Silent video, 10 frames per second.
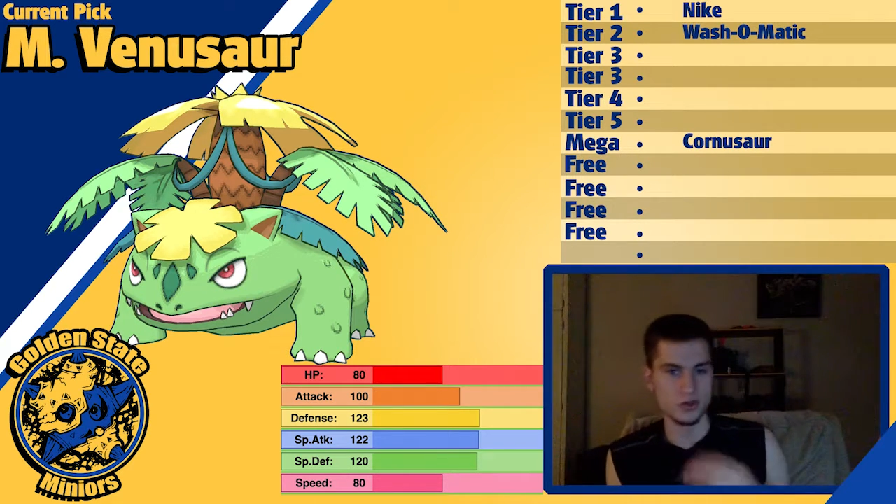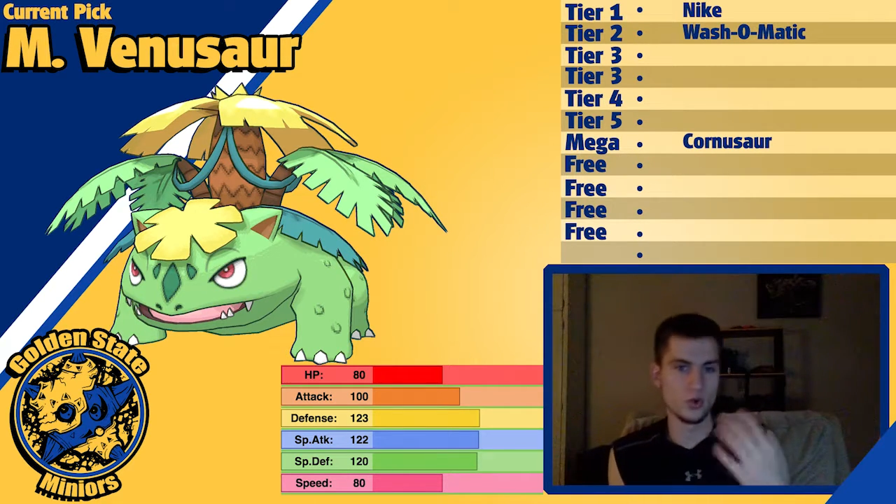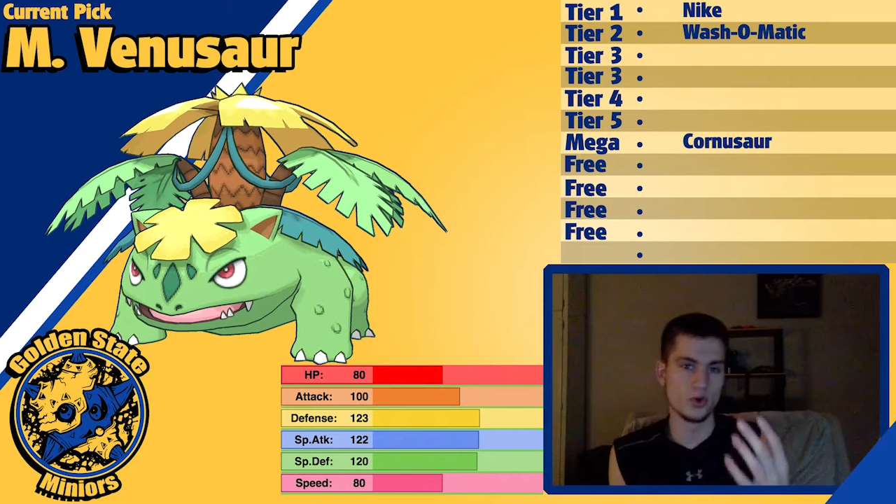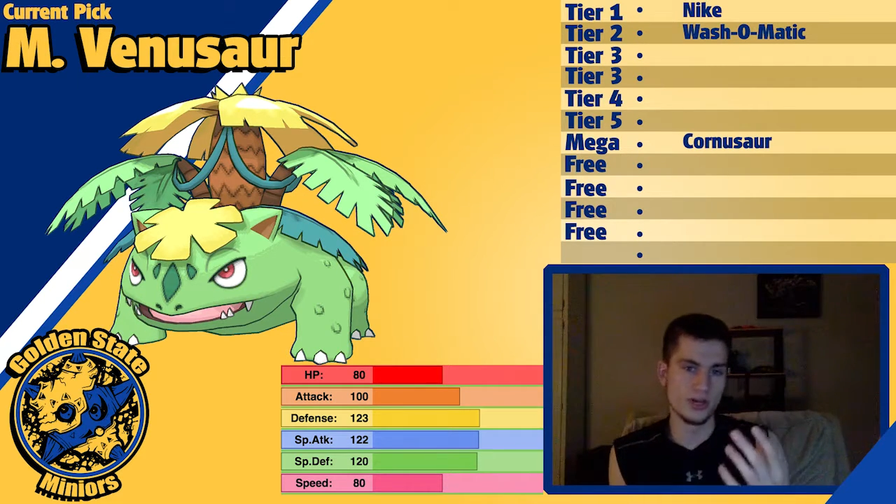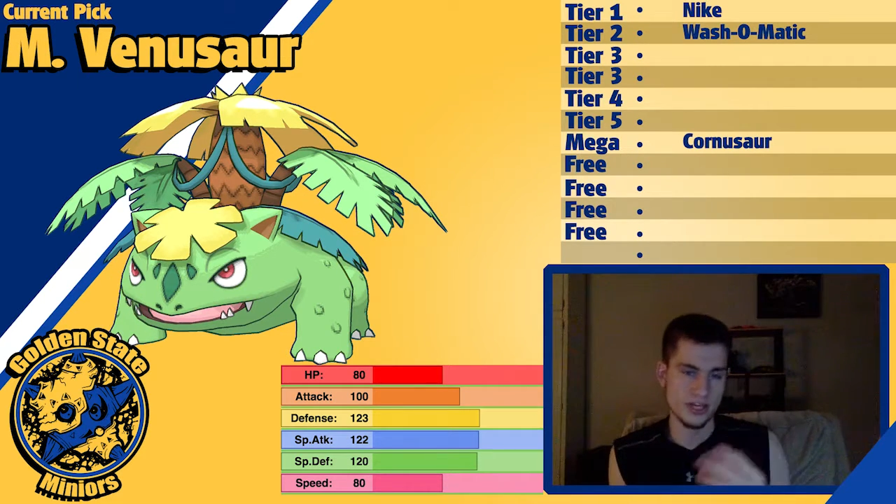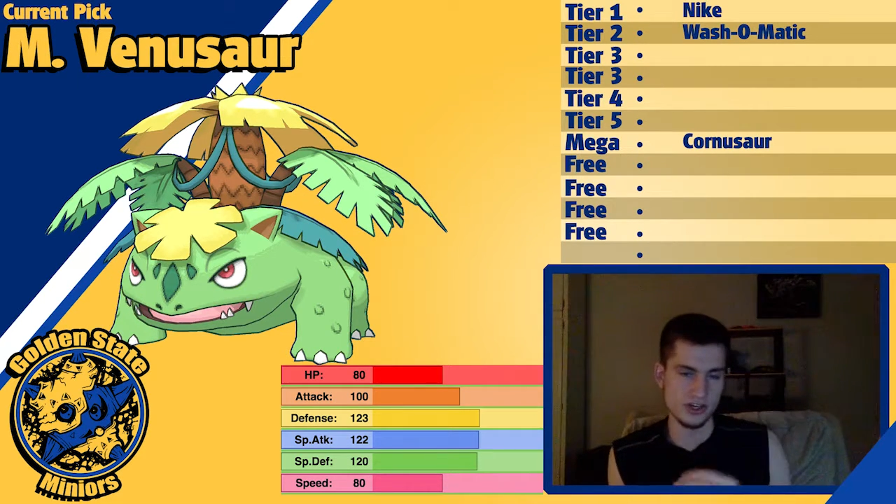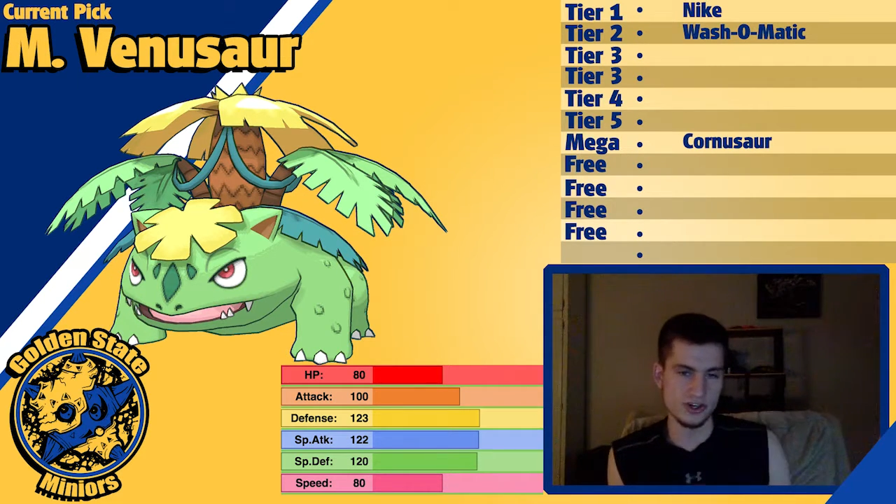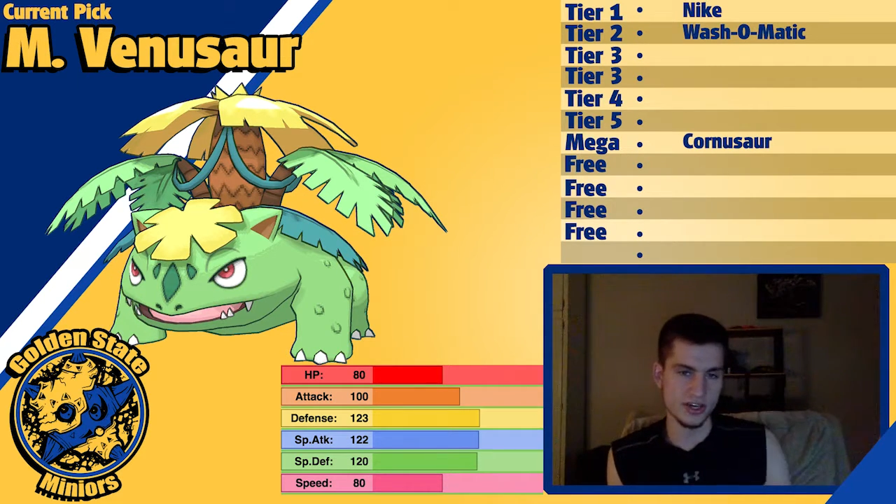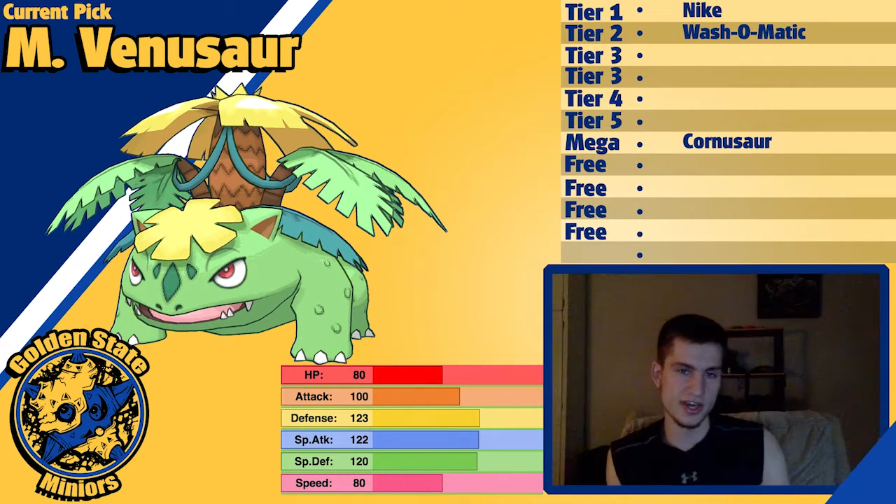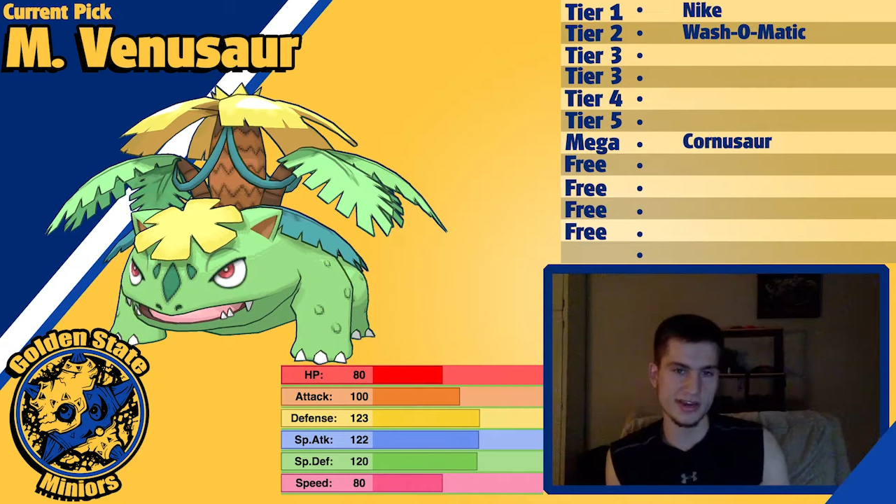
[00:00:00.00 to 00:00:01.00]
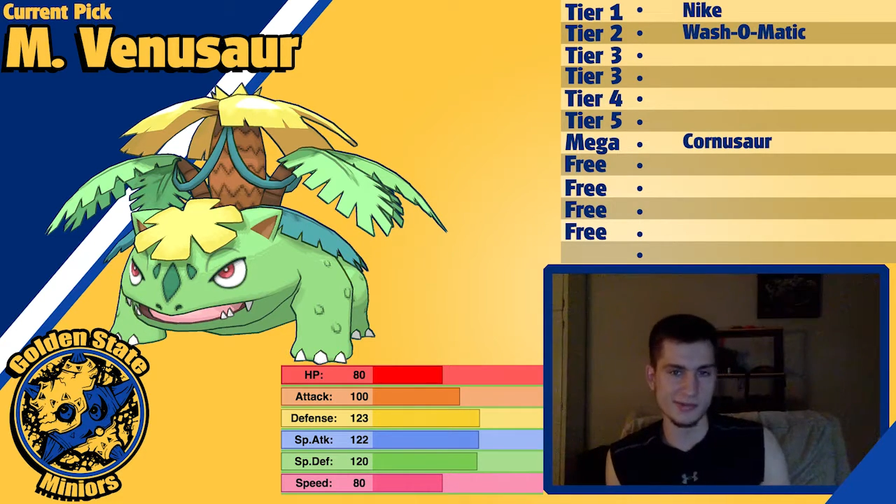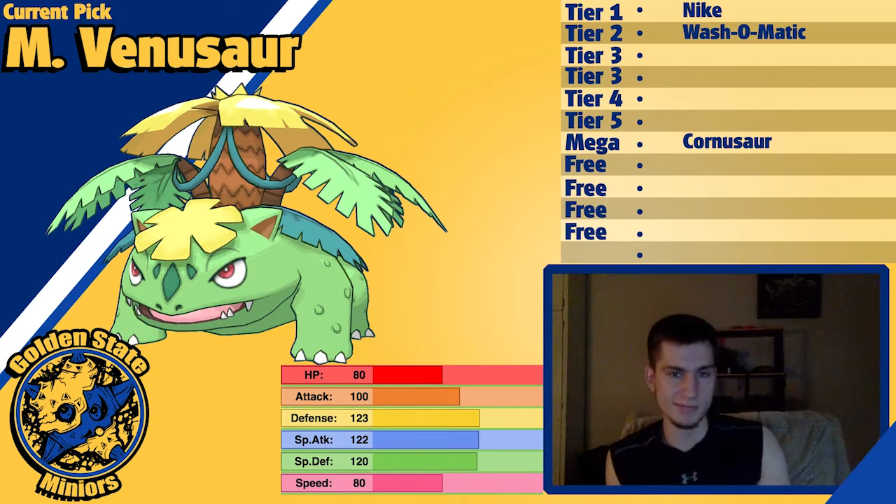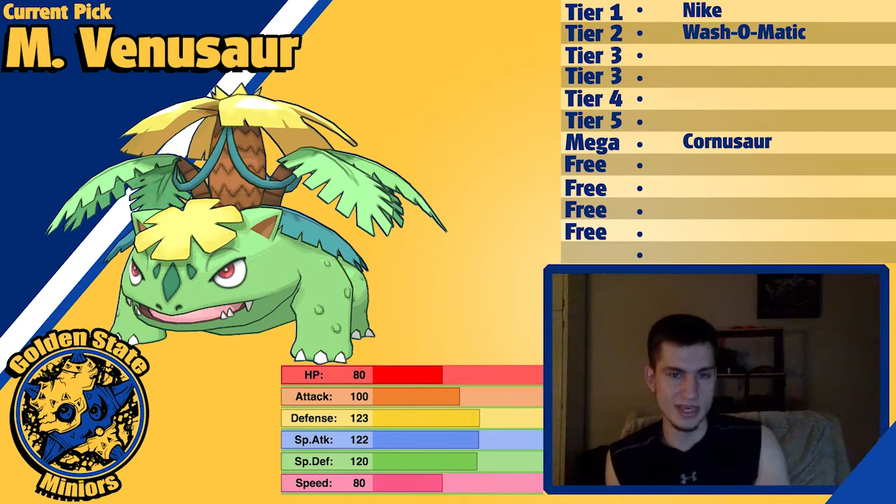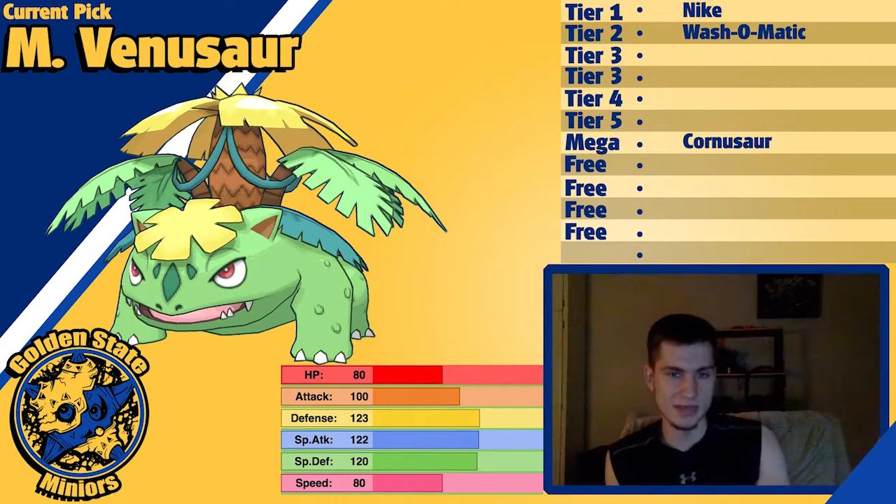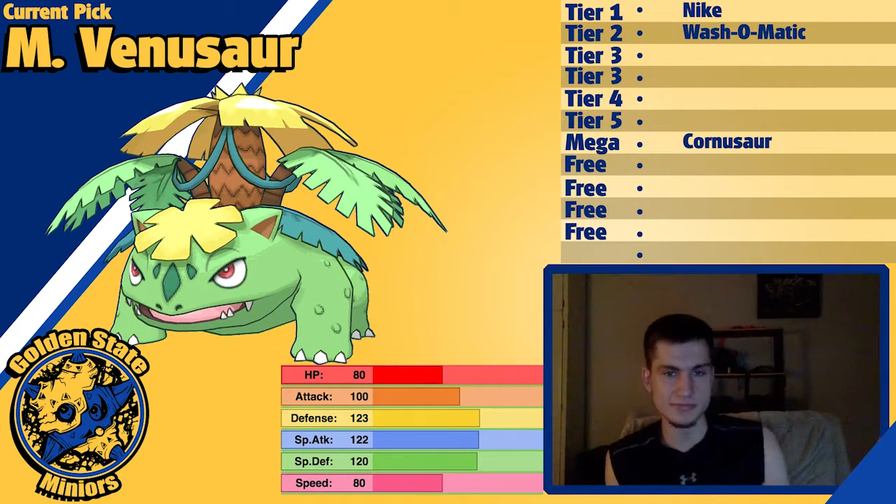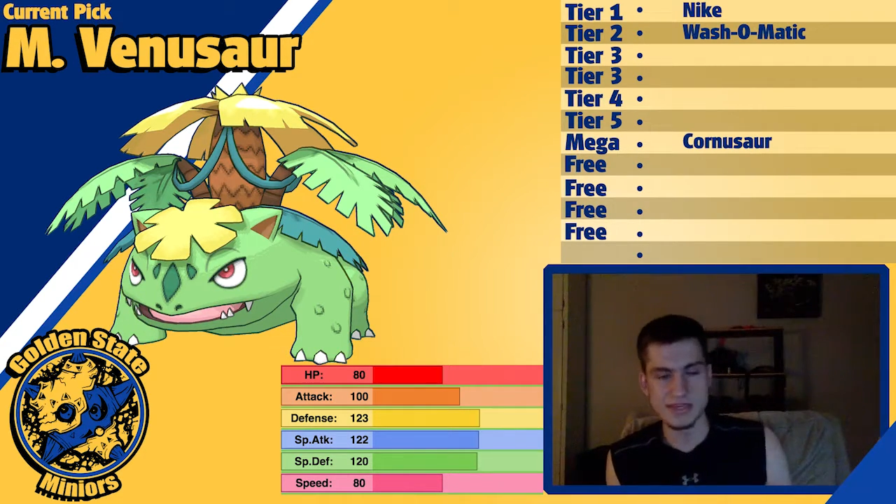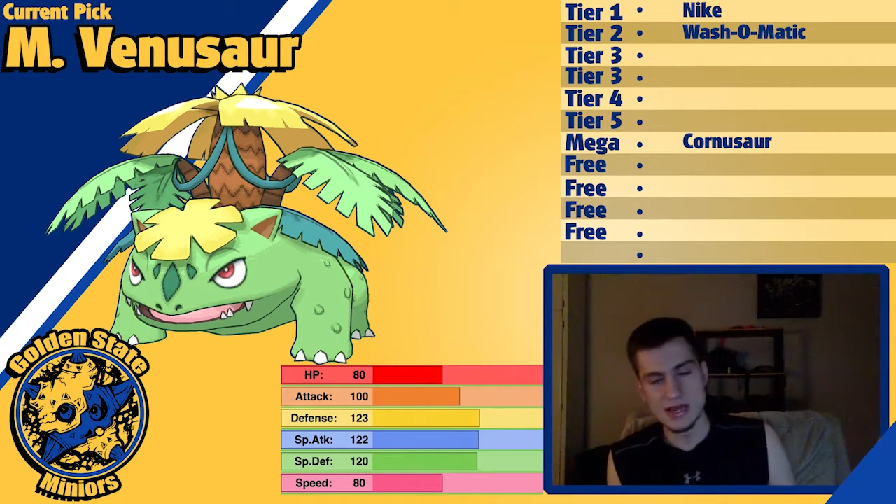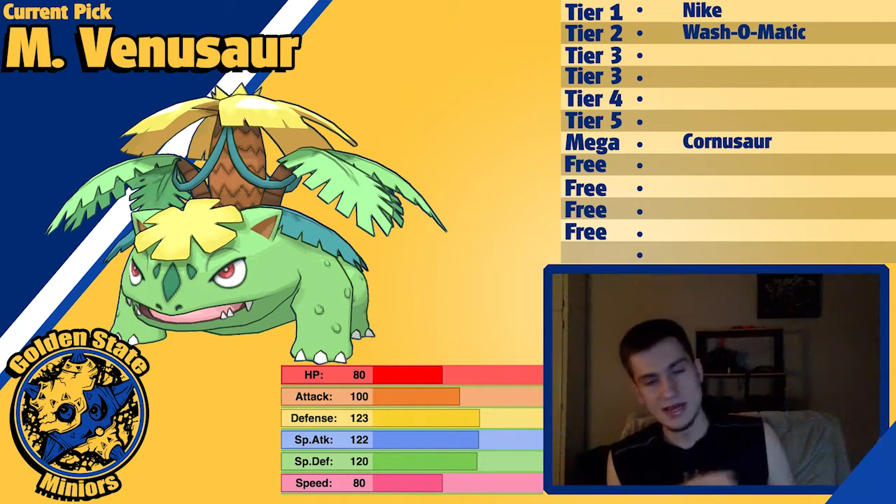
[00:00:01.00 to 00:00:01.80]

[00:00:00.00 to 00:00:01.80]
Conninja kind of memes.